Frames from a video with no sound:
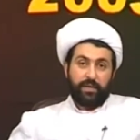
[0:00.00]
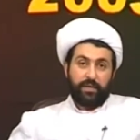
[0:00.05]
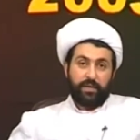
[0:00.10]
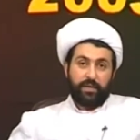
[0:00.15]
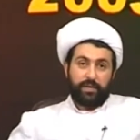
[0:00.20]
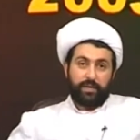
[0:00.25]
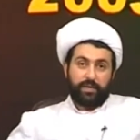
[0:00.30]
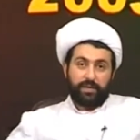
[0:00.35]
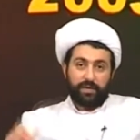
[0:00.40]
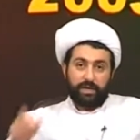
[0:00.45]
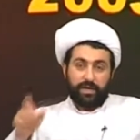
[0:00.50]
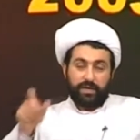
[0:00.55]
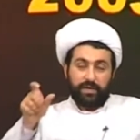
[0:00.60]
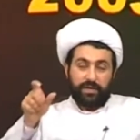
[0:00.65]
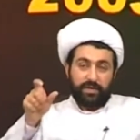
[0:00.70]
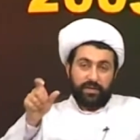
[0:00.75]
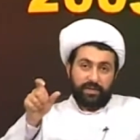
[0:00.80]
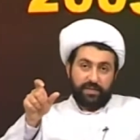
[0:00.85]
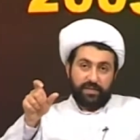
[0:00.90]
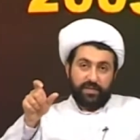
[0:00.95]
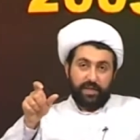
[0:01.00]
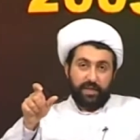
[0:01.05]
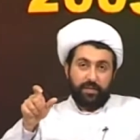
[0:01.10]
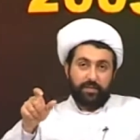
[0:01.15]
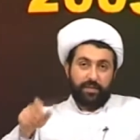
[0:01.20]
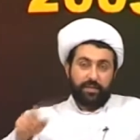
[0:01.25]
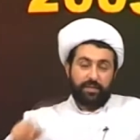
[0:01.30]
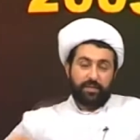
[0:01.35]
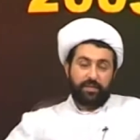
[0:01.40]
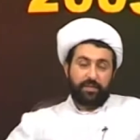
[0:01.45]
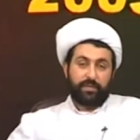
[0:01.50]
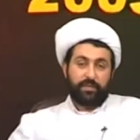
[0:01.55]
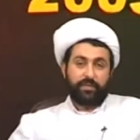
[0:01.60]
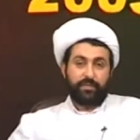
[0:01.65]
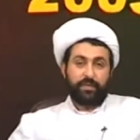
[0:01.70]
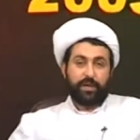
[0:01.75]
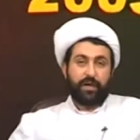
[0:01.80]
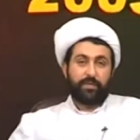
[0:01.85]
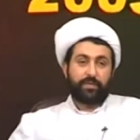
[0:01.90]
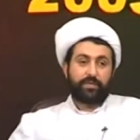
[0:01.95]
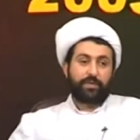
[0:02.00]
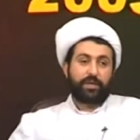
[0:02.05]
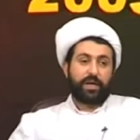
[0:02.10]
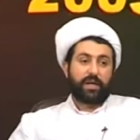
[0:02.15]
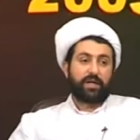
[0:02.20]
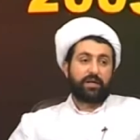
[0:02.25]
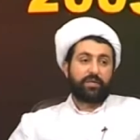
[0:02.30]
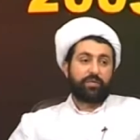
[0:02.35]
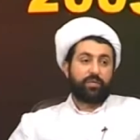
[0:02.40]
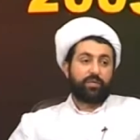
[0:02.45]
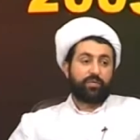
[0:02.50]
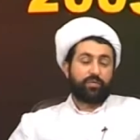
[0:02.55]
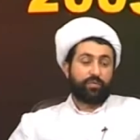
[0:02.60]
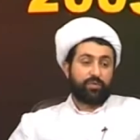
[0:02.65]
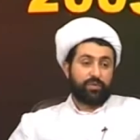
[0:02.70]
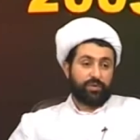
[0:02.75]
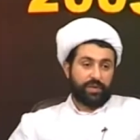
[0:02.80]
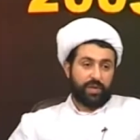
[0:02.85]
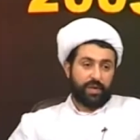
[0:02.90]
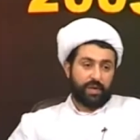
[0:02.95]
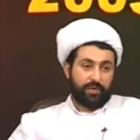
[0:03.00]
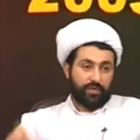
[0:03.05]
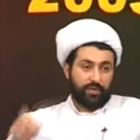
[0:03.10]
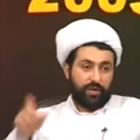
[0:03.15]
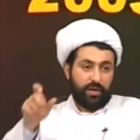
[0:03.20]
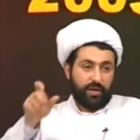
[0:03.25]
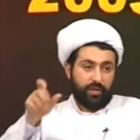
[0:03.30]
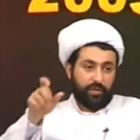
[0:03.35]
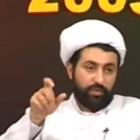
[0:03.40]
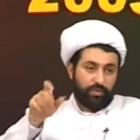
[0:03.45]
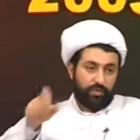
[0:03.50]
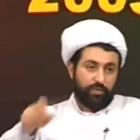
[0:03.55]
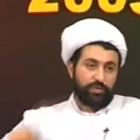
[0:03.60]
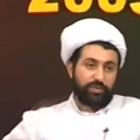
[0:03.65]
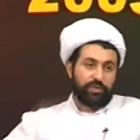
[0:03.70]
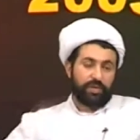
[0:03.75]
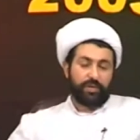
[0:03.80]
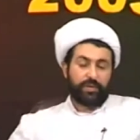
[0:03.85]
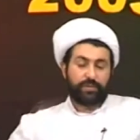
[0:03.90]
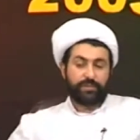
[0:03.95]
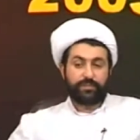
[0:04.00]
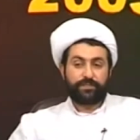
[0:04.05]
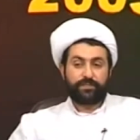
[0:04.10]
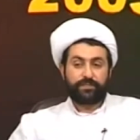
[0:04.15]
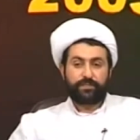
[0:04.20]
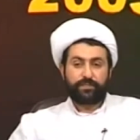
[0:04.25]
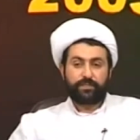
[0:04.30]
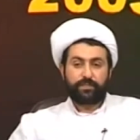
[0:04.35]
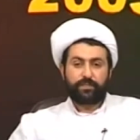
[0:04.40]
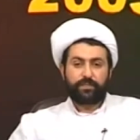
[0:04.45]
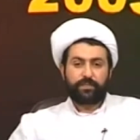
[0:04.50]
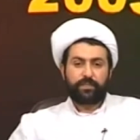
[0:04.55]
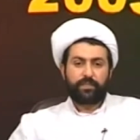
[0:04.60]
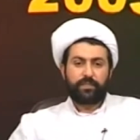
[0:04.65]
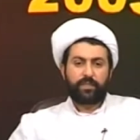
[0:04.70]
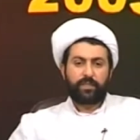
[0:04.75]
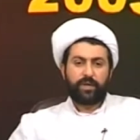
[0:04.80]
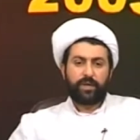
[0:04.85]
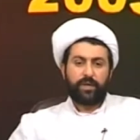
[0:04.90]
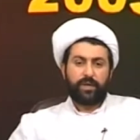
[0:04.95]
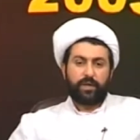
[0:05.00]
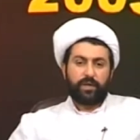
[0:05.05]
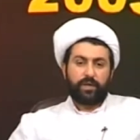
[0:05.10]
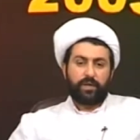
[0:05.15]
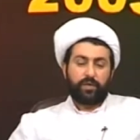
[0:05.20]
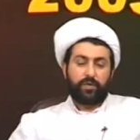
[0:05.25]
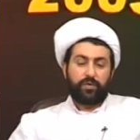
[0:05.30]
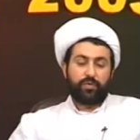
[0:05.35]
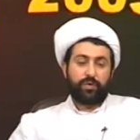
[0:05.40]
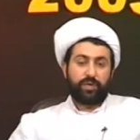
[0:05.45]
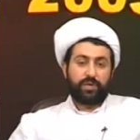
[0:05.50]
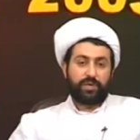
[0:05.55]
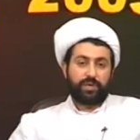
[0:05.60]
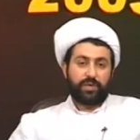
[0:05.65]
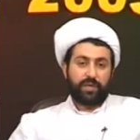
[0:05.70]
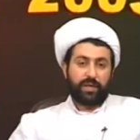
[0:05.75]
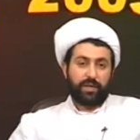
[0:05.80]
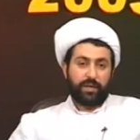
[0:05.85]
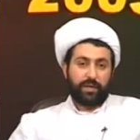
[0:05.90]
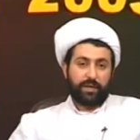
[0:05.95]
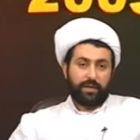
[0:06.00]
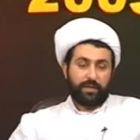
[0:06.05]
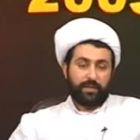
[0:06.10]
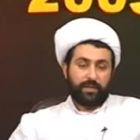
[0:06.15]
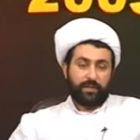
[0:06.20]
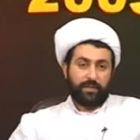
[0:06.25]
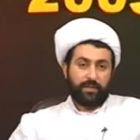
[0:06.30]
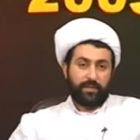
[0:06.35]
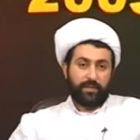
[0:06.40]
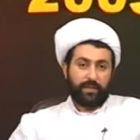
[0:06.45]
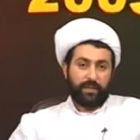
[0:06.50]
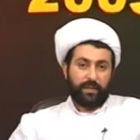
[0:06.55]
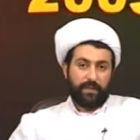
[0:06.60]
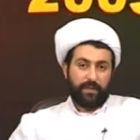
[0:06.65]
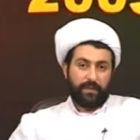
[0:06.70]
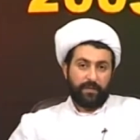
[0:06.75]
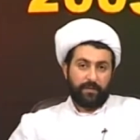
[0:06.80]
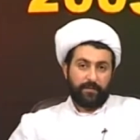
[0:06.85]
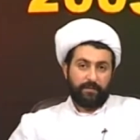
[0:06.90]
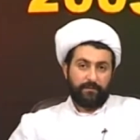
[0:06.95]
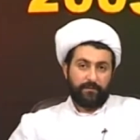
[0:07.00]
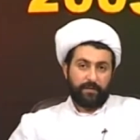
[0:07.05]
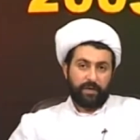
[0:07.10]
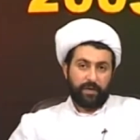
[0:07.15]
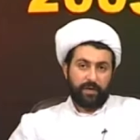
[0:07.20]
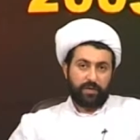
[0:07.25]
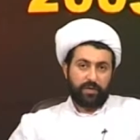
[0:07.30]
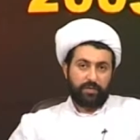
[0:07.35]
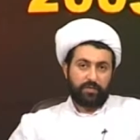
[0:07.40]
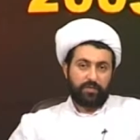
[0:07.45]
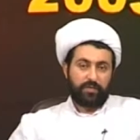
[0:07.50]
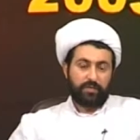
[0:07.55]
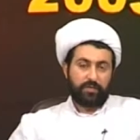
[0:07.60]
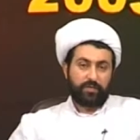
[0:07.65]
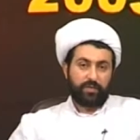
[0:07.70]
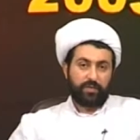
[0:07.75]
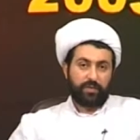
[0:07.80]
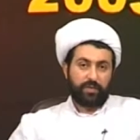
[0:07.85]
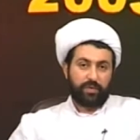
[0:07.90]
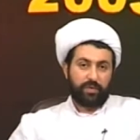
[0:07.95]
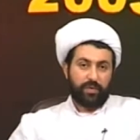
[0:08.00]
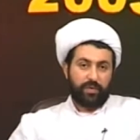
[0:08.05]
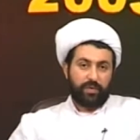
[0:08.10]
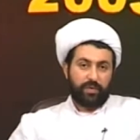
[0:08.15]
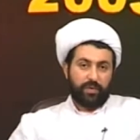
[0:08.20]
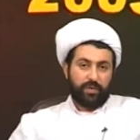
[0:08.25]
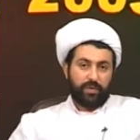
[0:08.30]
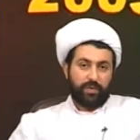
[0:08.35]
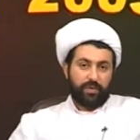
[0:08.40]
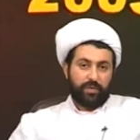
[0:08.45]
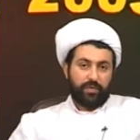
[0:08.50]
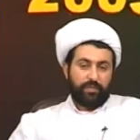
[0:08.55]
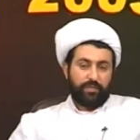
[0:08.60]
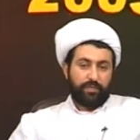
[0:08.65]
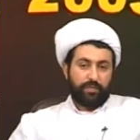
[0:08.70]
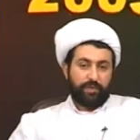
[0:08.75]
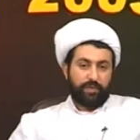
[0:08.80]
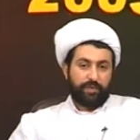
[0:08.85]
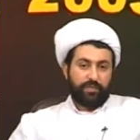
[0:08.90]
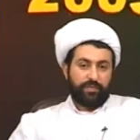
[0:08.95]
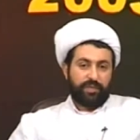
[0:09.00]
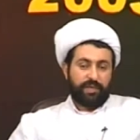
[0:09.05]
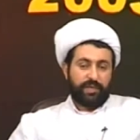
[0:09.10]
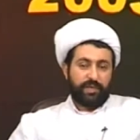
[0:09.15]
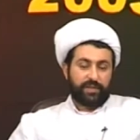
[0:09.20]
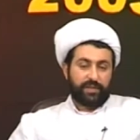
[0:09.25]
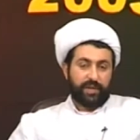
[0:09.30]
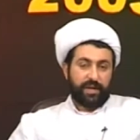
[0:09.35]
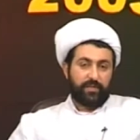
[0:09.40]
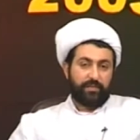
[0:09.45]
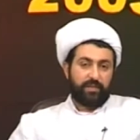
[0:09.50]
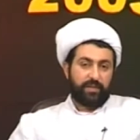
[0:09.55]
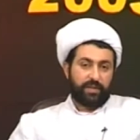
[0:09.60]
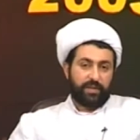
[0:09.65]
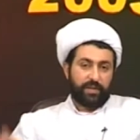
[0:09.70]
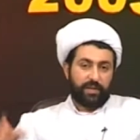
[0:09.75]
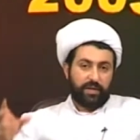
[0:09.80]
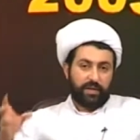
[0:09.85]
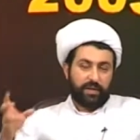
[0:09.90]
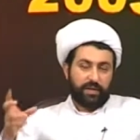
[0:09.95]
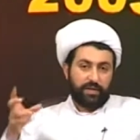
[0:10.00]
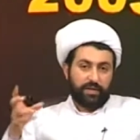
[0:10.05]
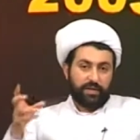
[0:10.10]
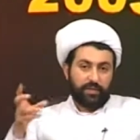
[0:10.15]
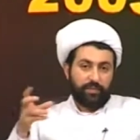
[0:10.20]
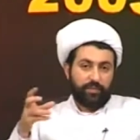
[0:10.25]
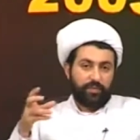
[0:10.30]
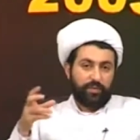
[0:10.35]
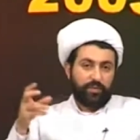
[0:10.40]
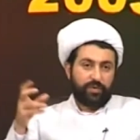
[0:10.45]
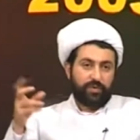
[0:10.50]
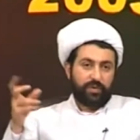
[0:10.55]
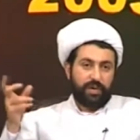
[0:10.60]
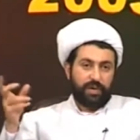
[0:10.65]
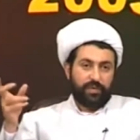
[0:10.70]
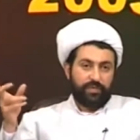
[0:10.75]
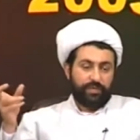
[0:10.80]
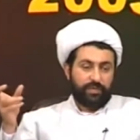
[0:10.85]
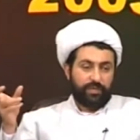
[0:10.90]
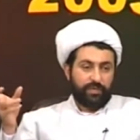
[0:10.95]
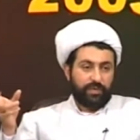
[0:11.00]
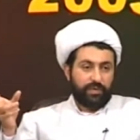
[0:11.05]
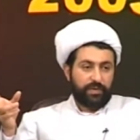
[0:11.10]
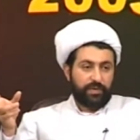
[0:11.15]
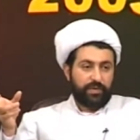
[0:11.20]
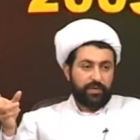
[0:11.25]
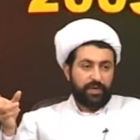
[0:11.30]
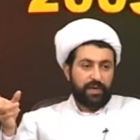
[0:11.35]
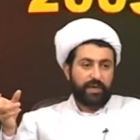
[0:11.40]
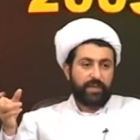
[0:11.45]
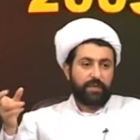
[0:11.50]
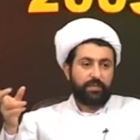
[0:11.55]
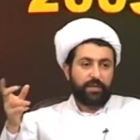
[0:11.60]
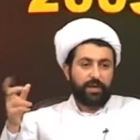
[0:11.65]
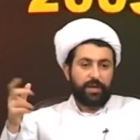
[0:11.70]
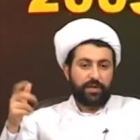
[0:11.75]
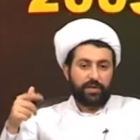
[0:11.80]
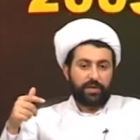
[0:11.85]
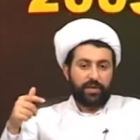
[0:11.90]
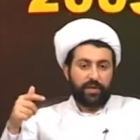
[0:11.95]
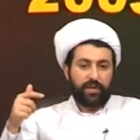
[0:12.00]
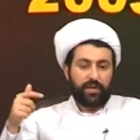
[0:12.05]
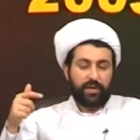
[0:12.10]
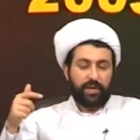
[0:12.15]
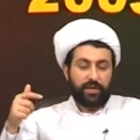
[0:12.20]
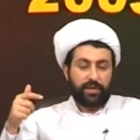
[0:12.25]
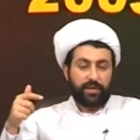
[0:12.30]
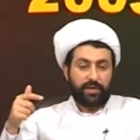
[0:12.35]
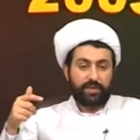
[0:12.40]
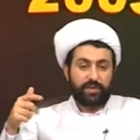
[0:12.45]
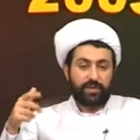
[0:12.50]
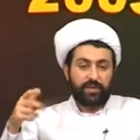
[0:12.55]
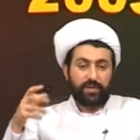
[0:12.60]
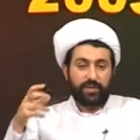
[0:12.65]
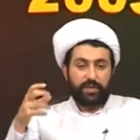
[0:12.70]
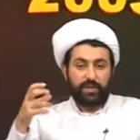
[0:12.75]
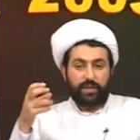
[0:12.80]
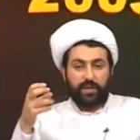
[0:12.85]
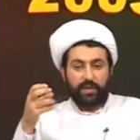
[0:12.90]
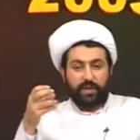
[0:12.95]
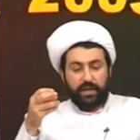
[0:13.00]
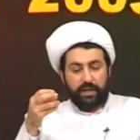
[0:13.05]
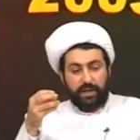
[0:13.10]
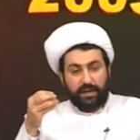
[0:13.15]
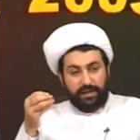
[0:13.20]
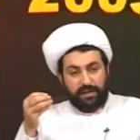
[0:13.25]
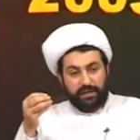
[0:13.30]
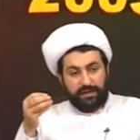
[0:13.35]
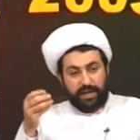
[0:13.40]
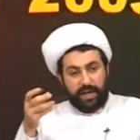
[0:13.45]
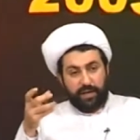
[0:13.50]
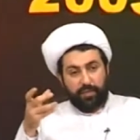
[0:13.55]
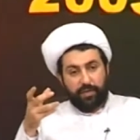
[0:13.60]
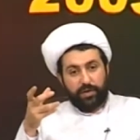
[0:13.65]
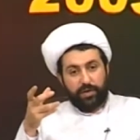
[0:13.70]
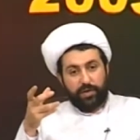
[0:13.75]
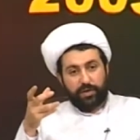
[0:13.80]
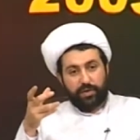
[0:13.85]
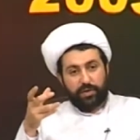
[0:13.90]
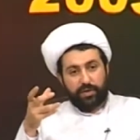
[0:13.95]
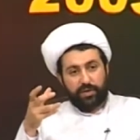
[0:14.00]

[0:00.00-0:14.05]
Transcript: sentence, statement from Shahid Qudusi, Ayatollah Qudusi, who is the one who, for the first time with the support of Shahid Beheshti and others, established